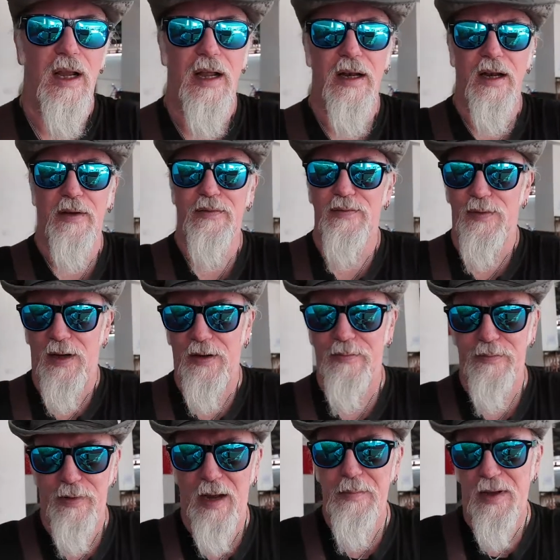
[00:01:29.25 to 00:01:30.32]
and I,
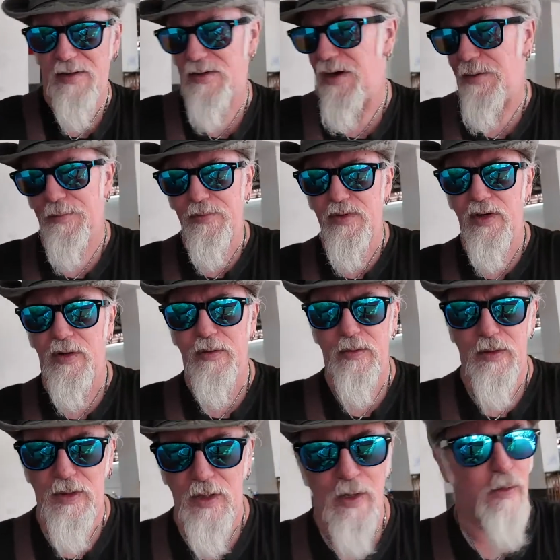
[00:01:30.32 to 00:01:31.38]
I, I messed up. So
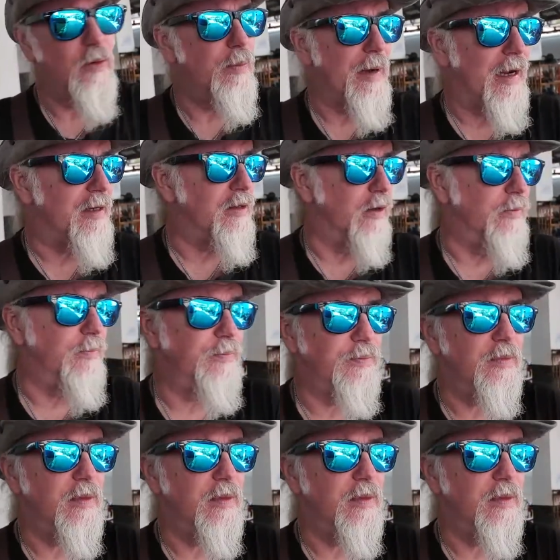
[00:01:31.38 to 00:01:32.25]
we're back though.